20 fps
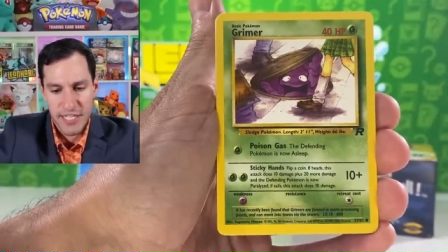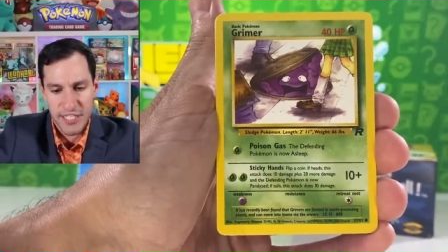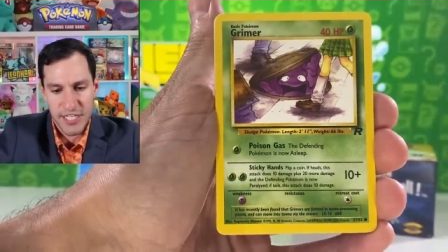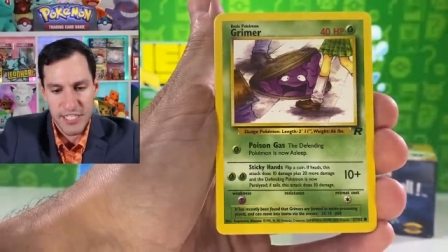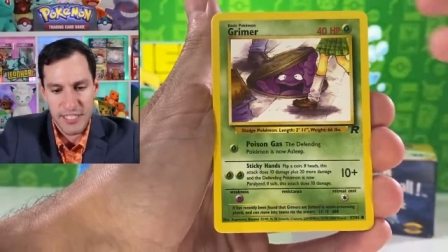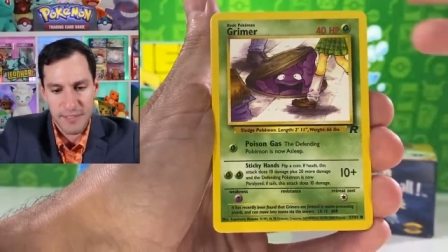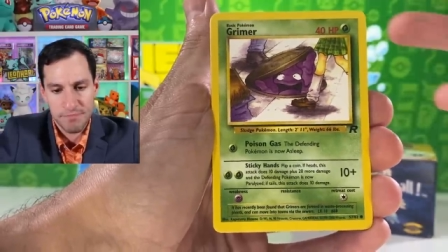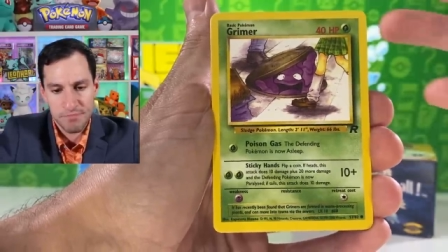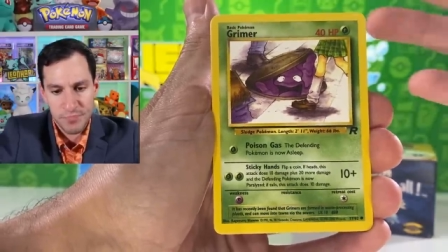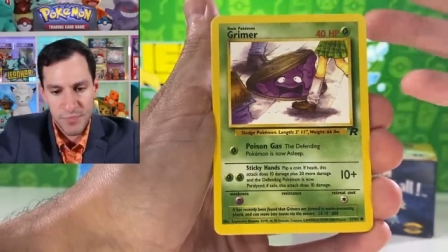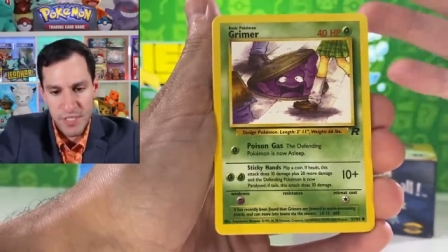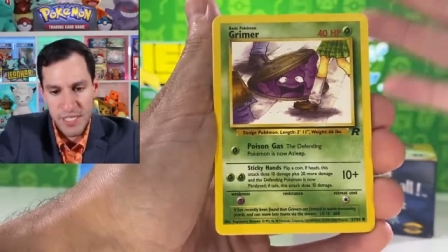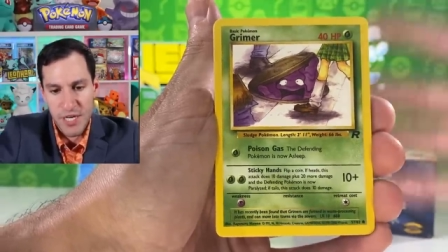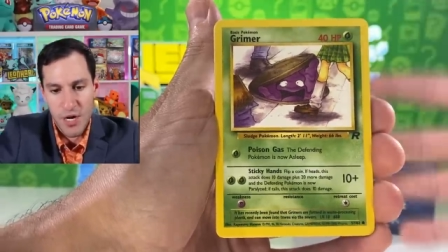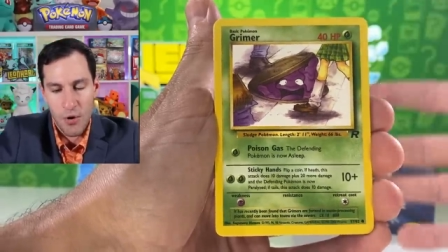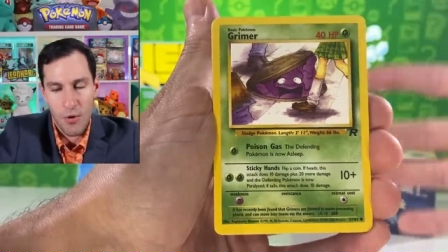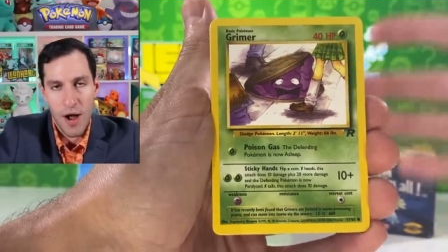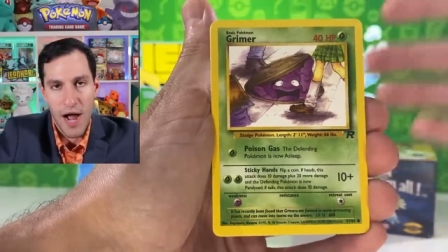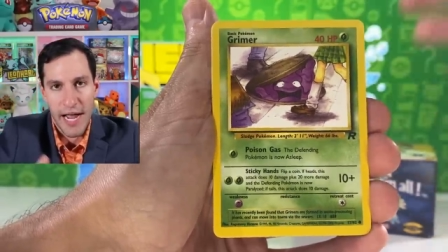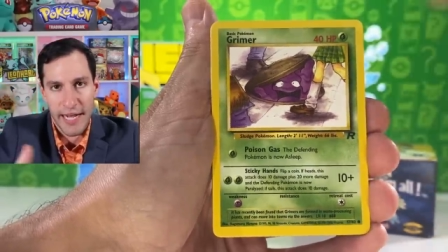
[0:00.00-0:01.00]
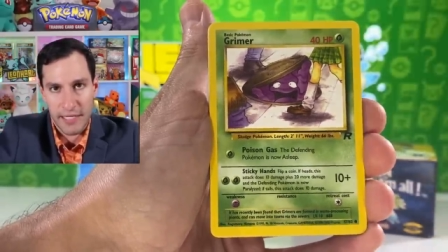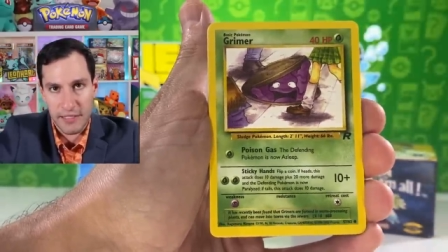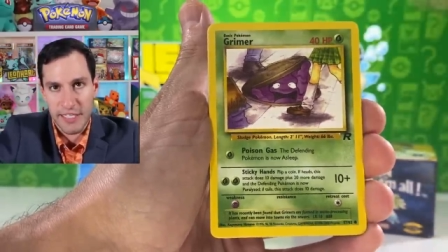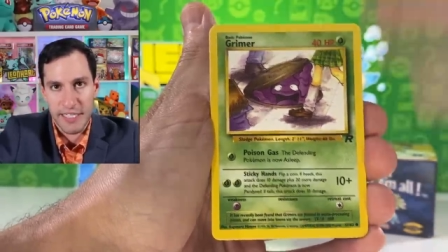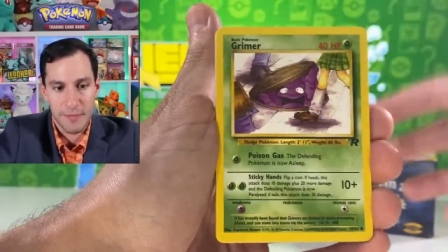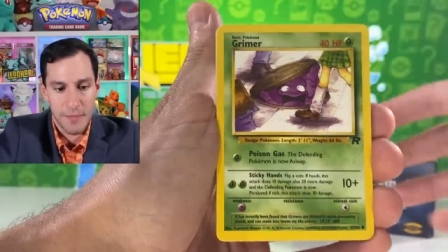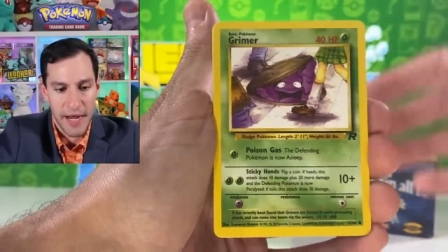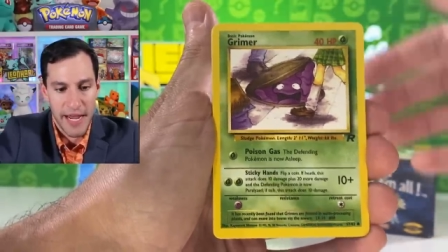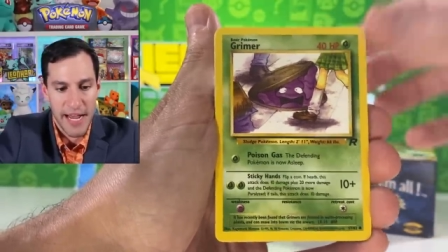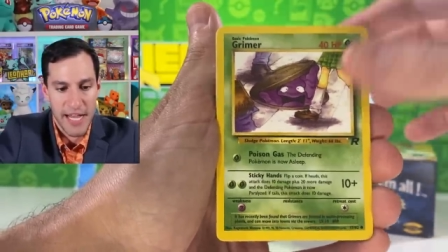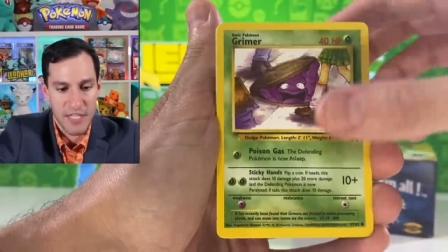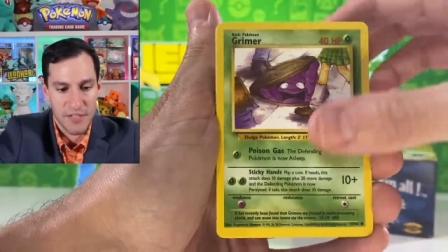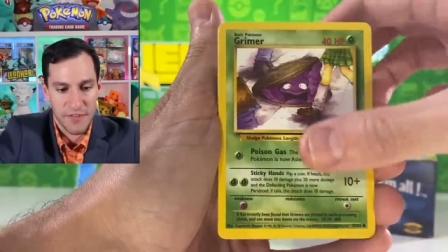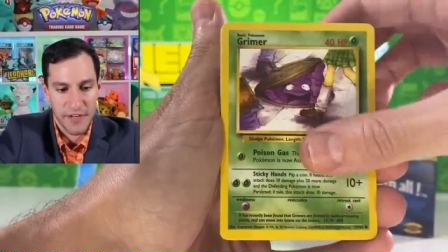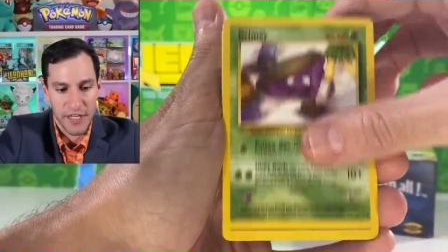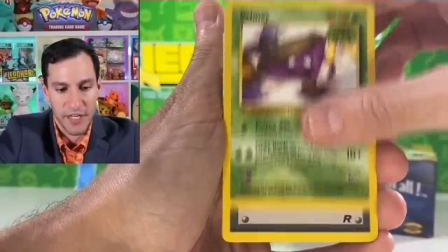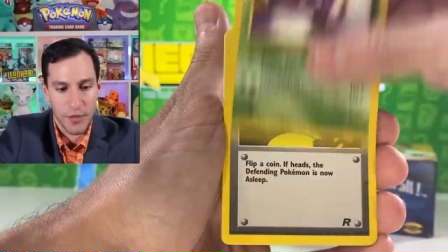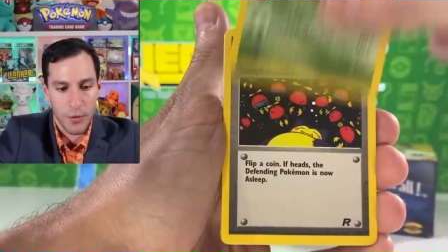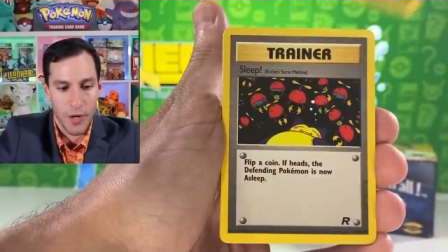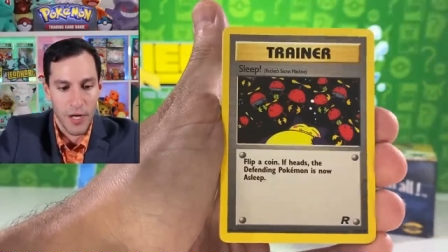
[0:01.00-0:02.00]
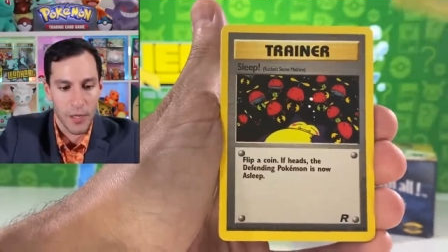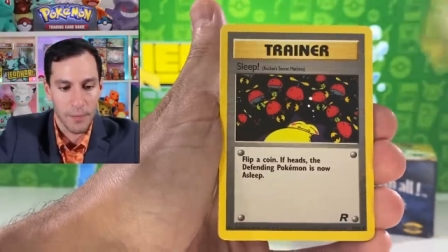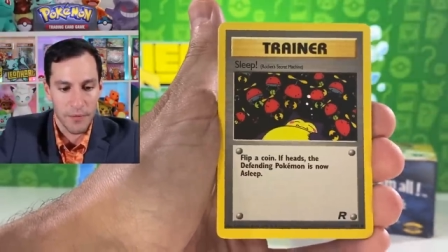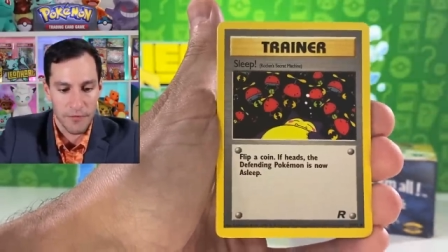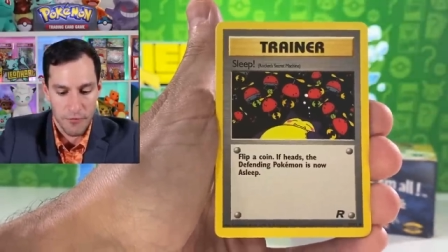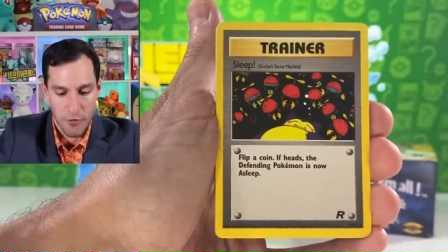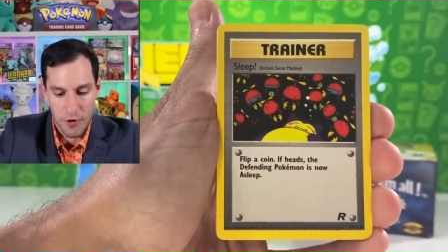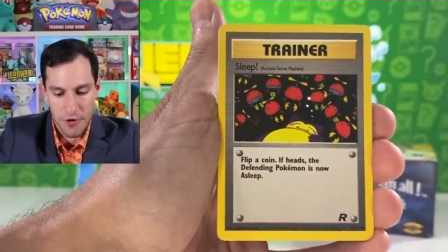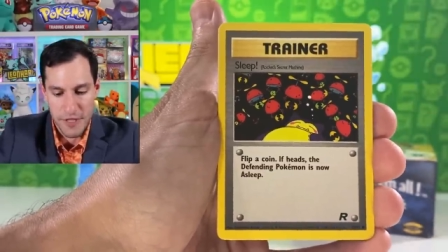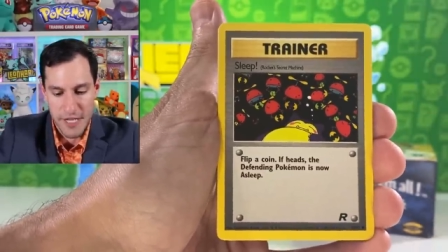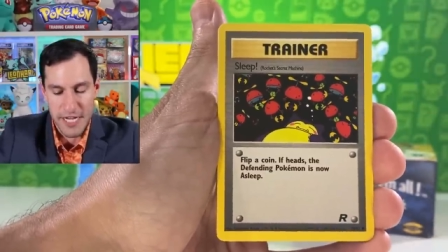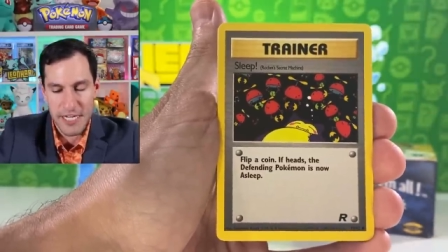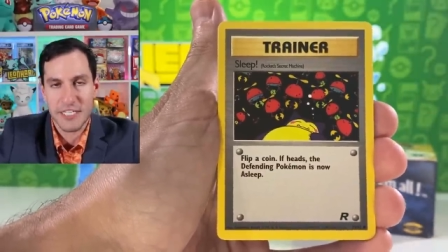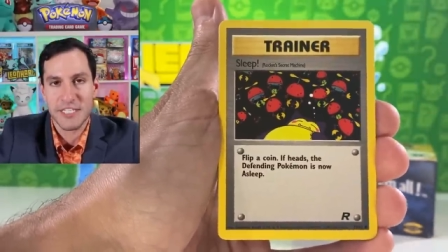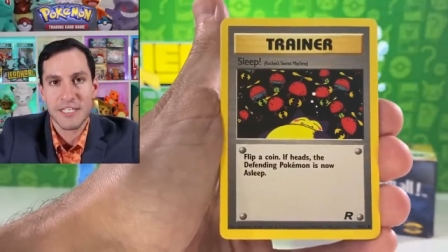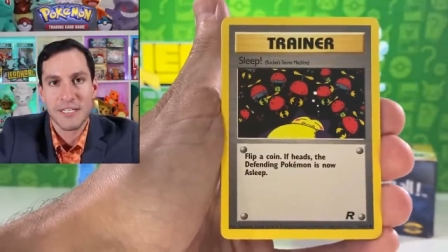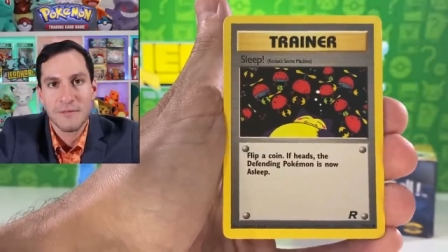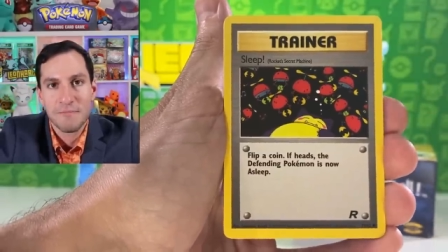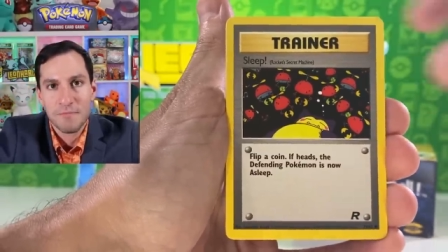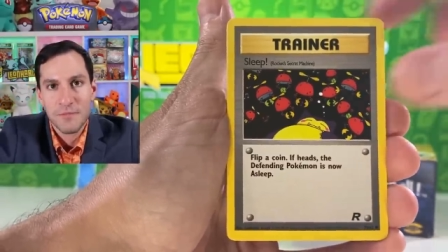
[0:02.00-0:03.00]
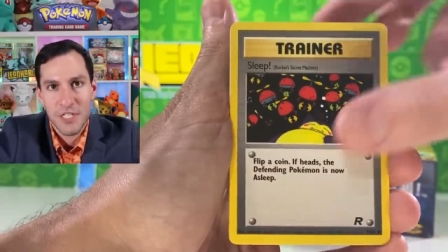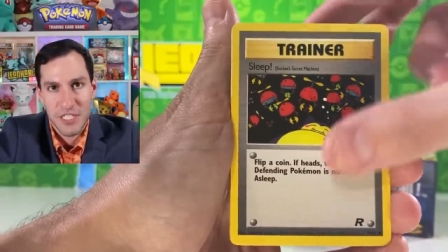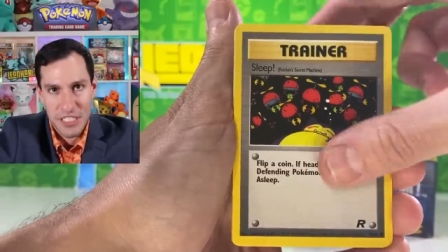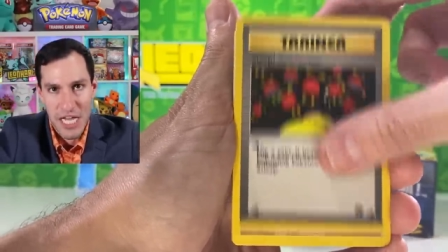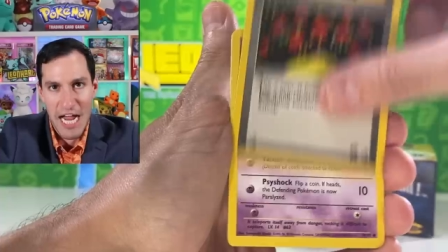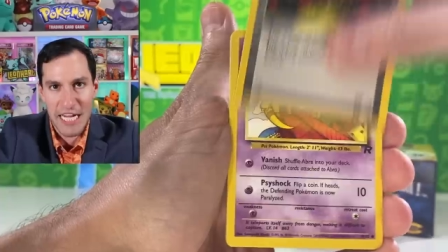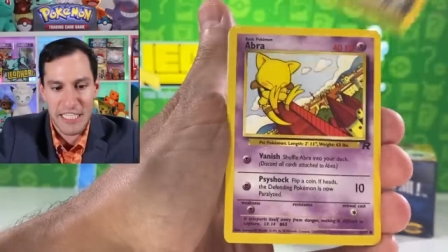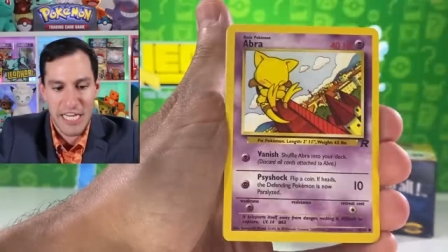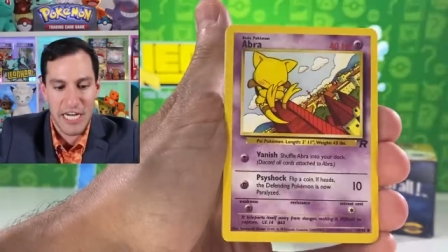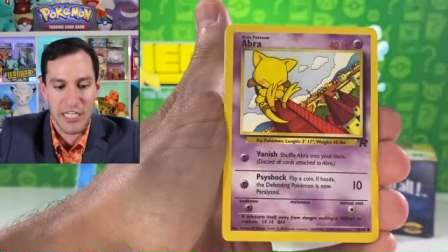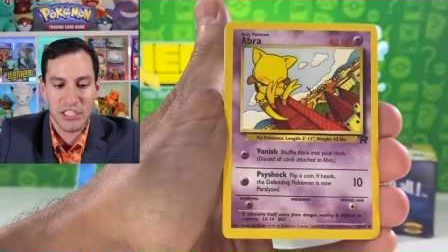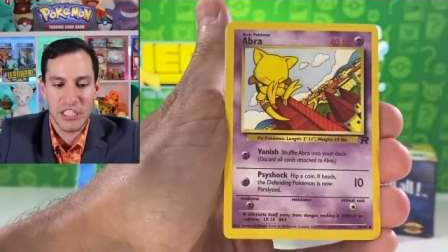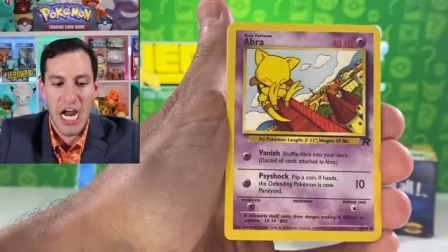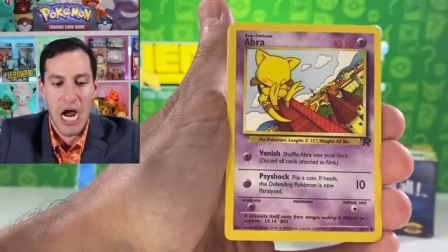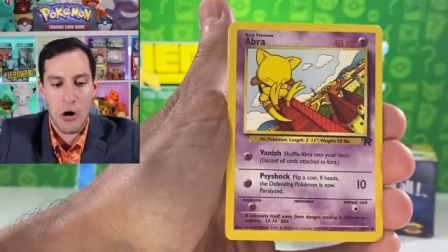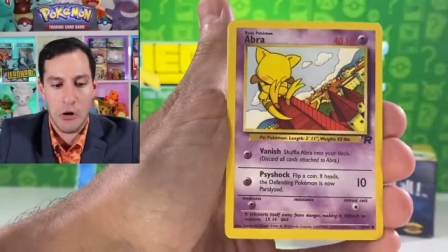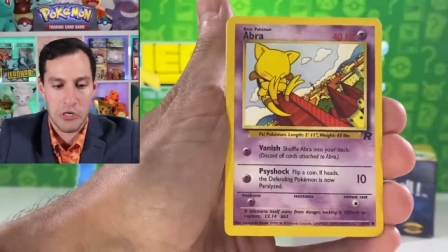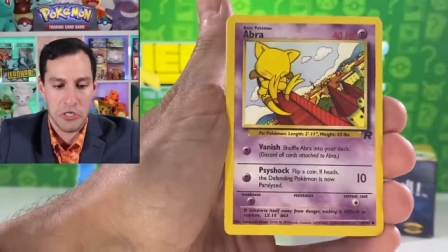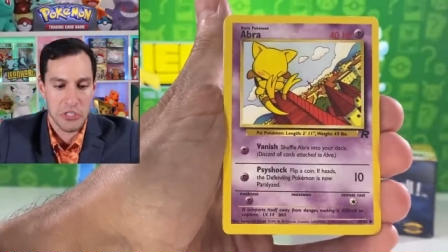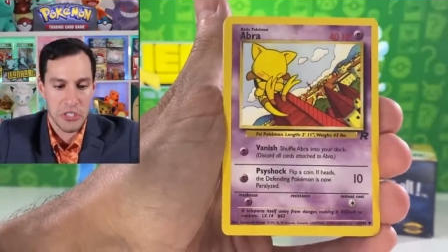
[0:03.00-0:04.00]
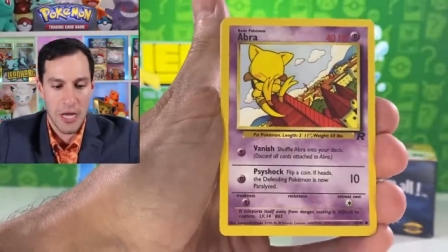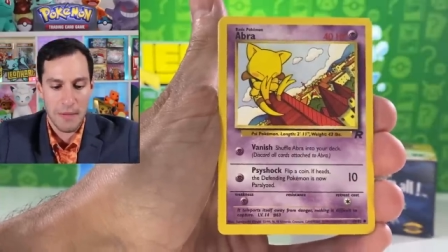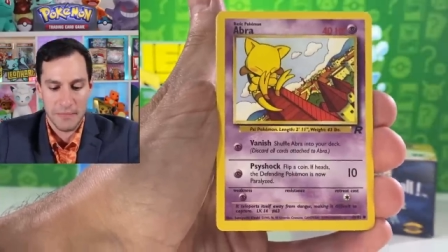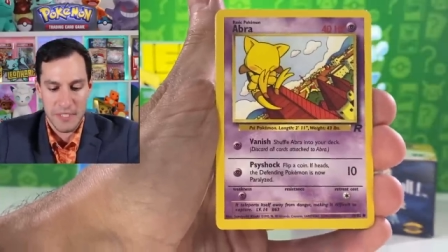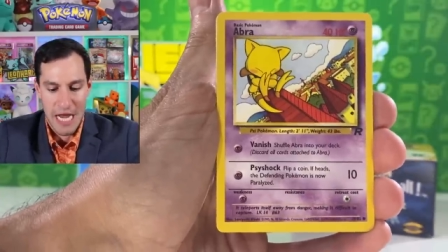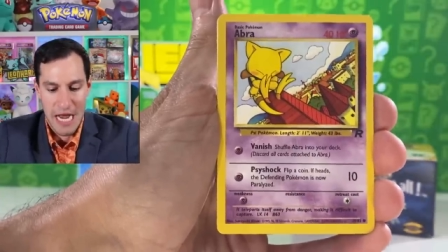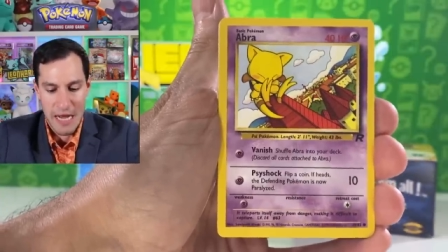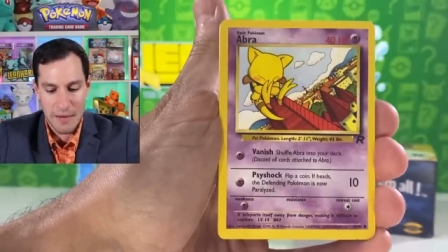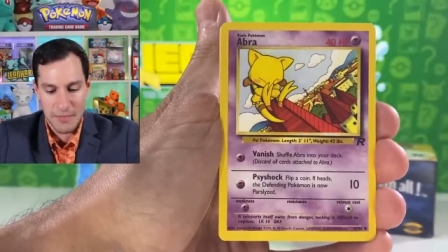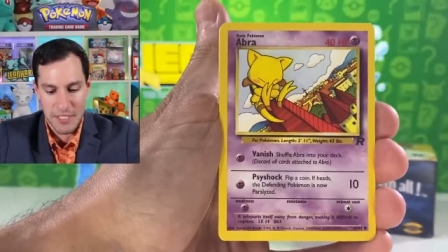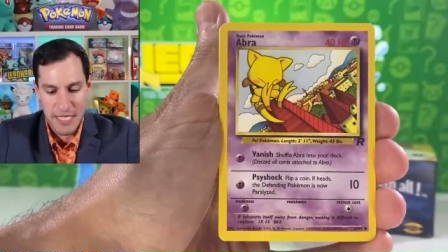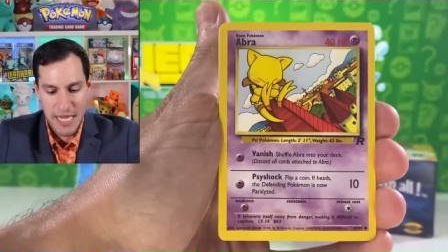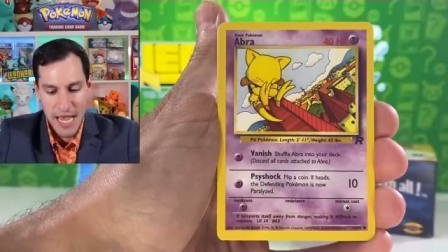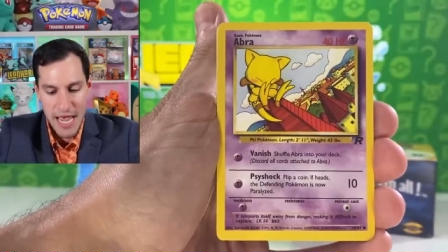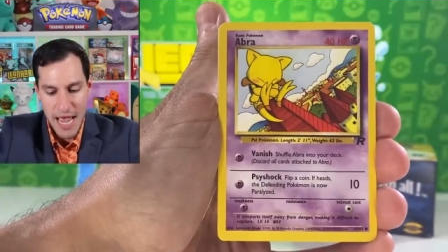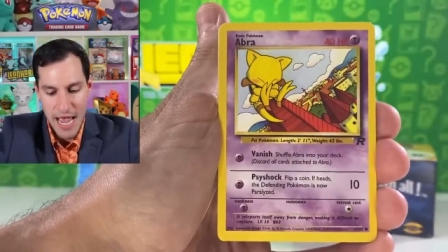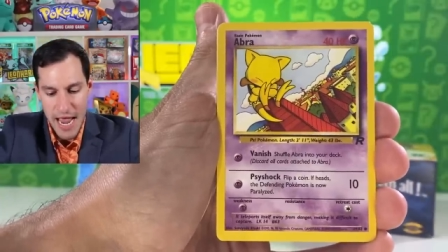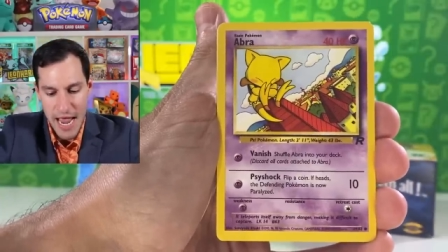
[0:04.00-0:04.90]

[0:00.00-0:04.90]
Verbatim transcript: Just, you know, I cleaned my hands very well before this, because I take showers sometimes,